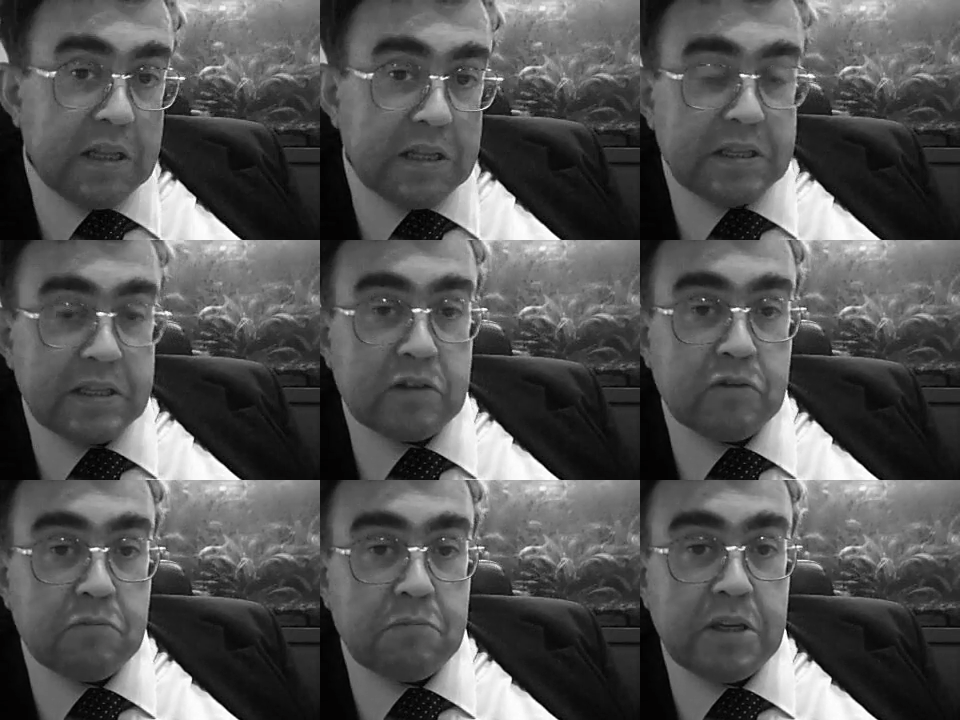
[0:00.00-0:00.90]
listening
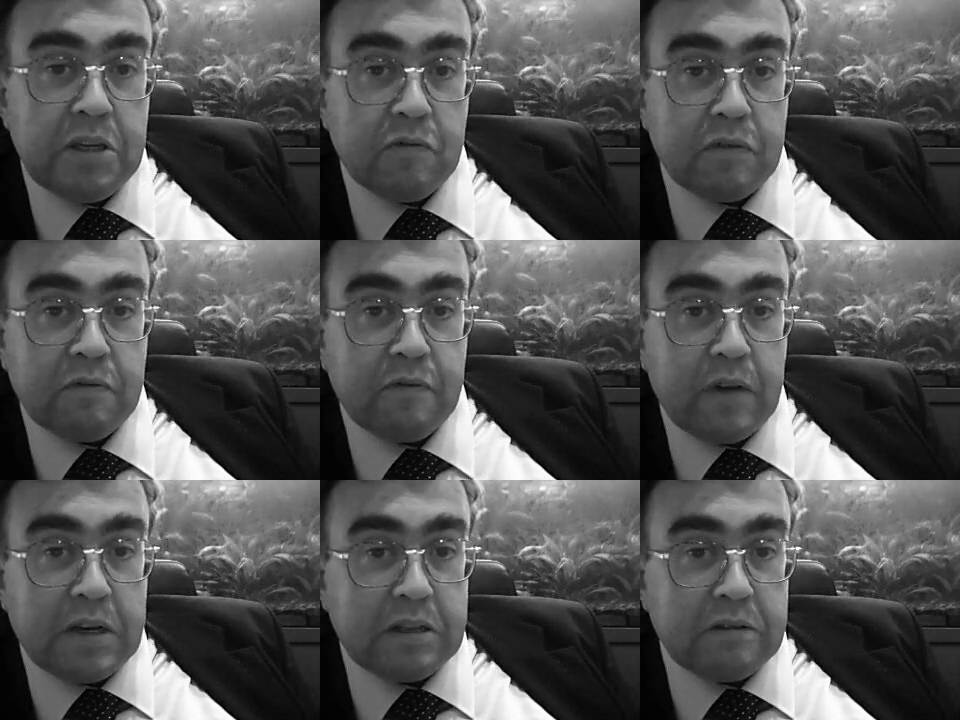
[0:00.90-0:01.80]
to me, you will
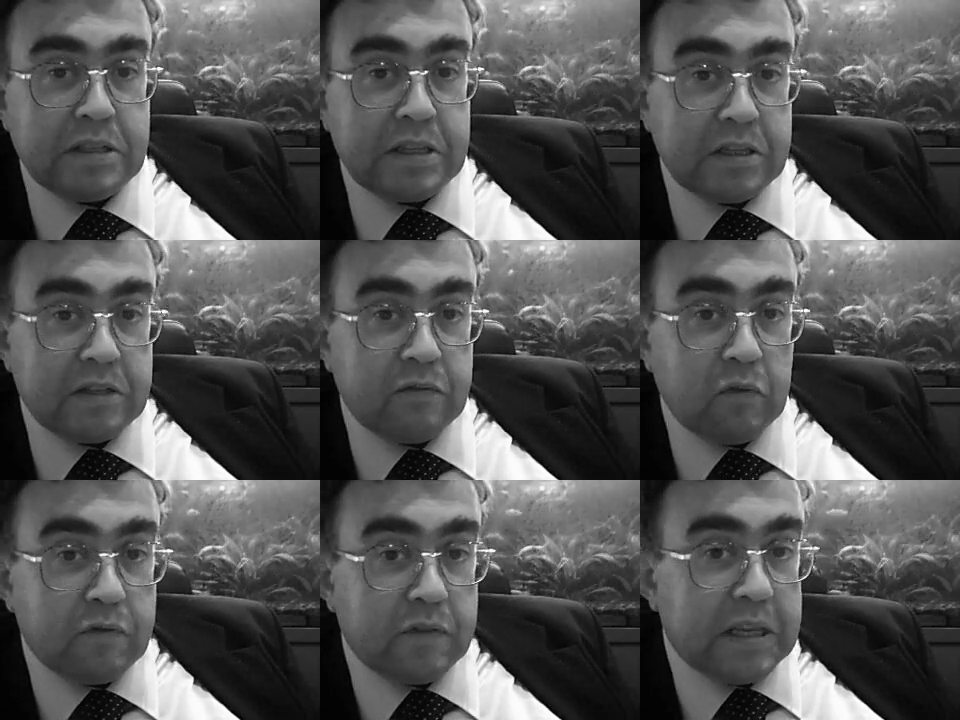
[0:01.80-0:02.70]
find out things
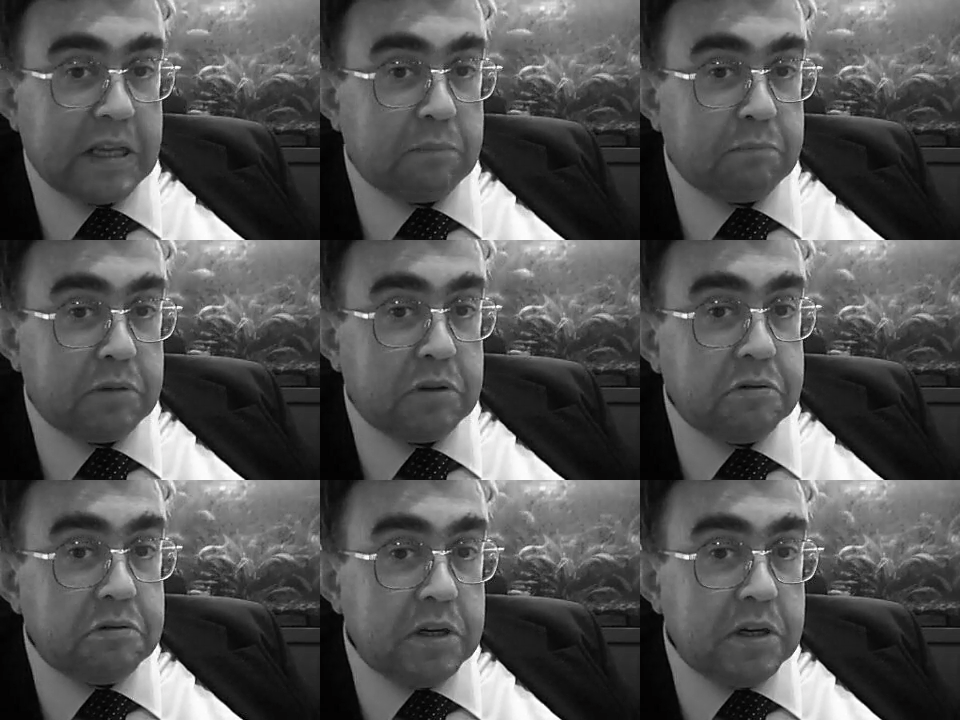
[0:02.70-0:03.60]
what will help
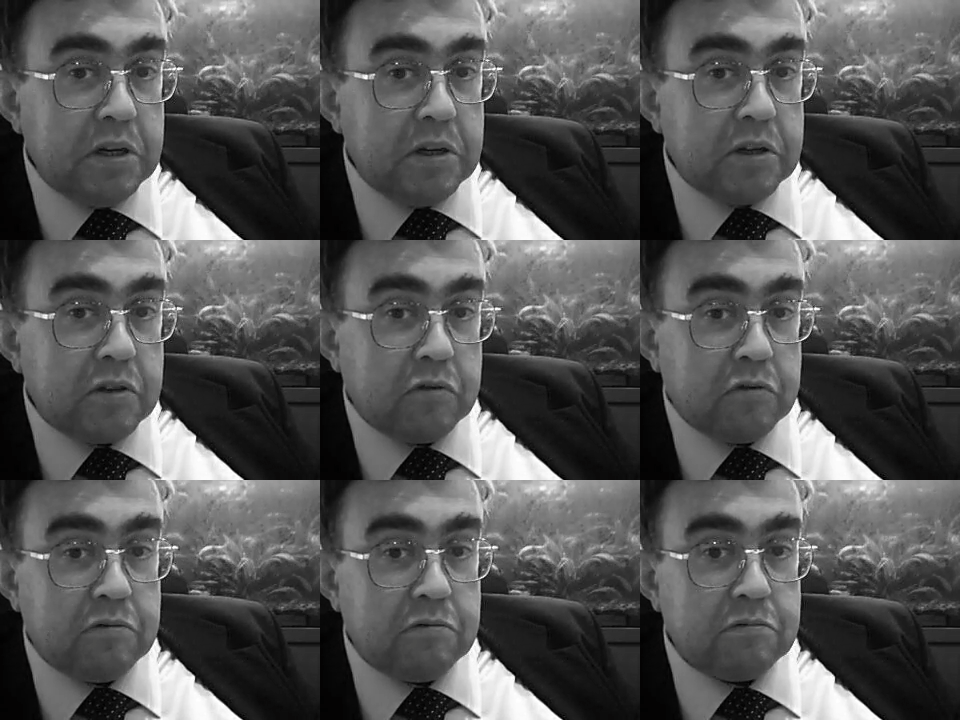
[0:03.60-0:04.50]
you
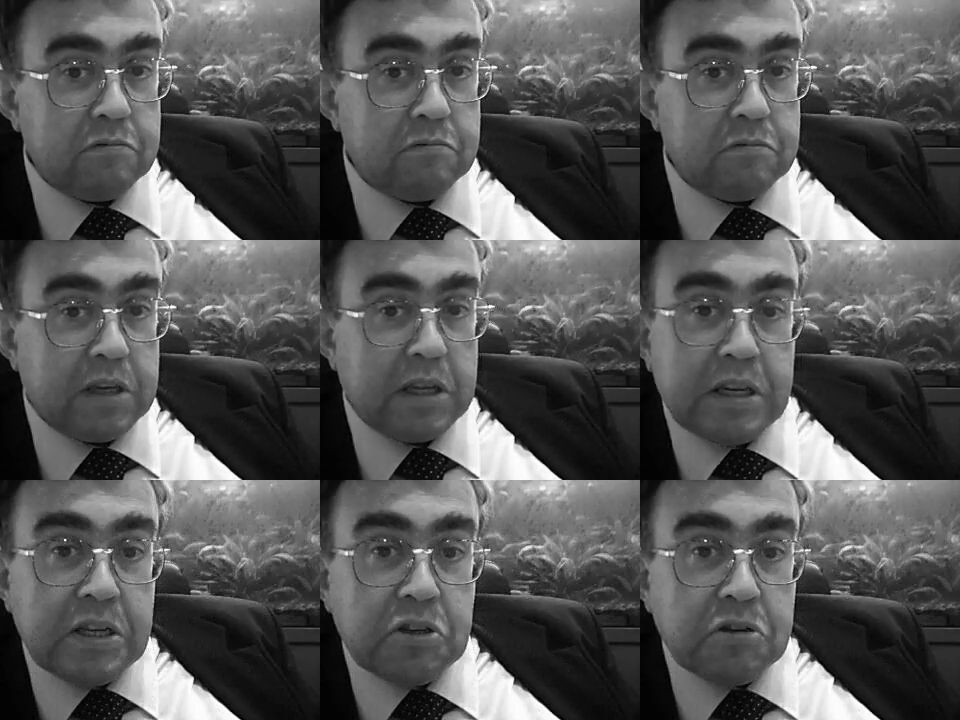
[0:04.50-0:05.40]
to get
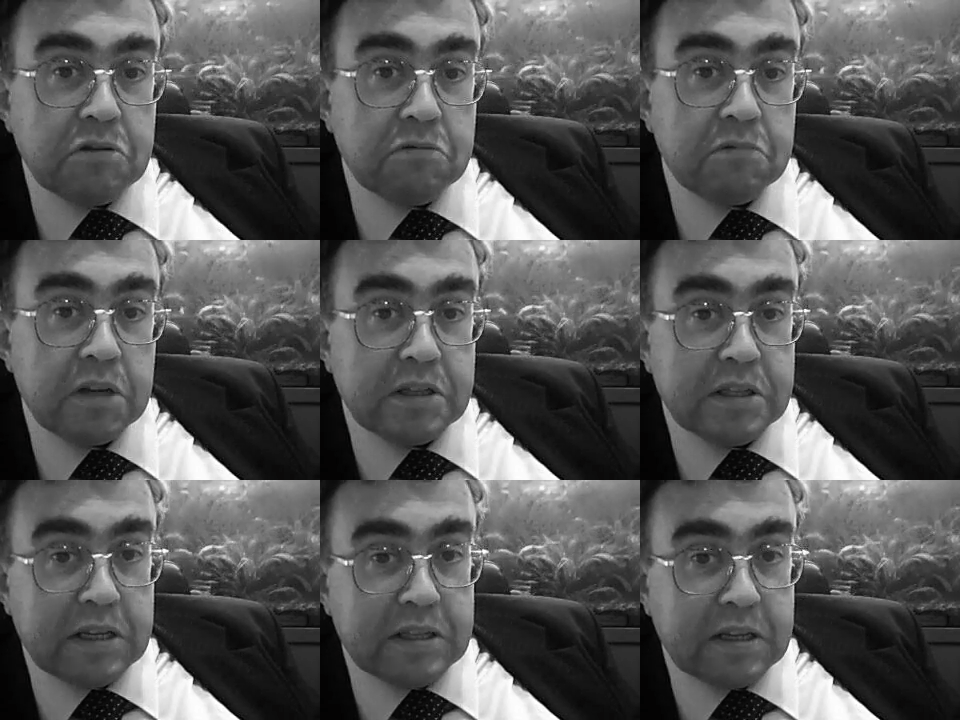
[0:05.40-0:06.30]
rich and
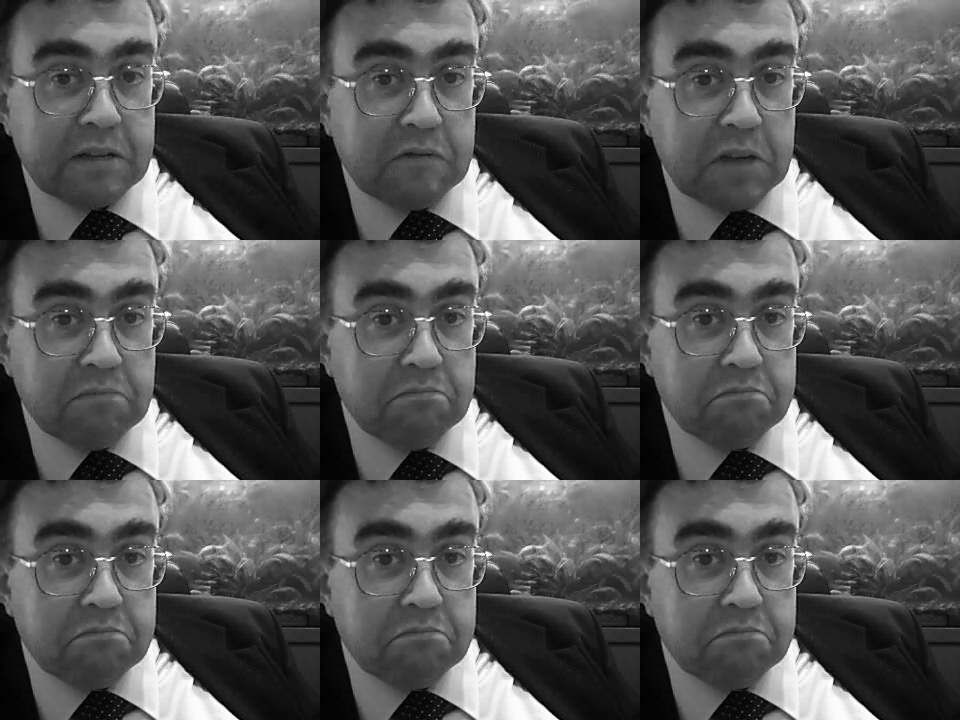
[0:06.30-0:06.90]
stay that way.